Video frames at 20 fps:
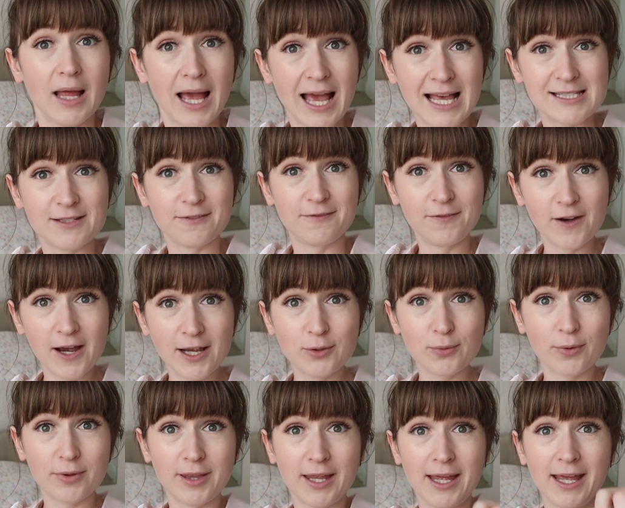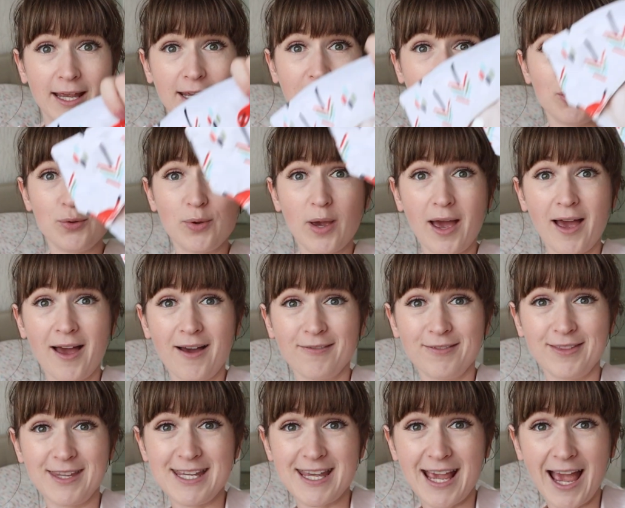as a final thing, you
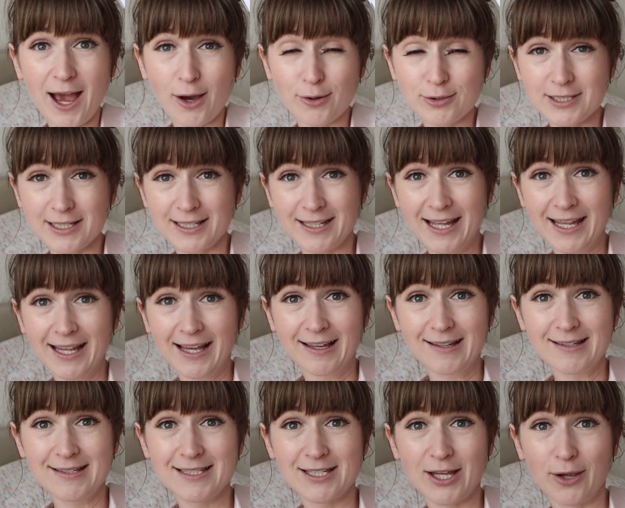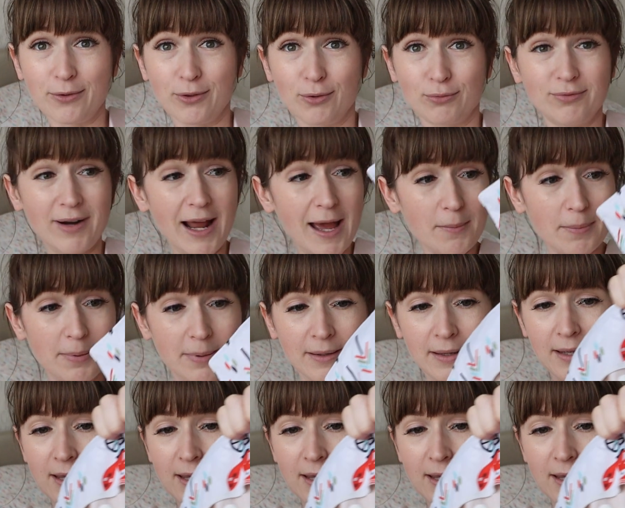have the outer layer, so the wrap.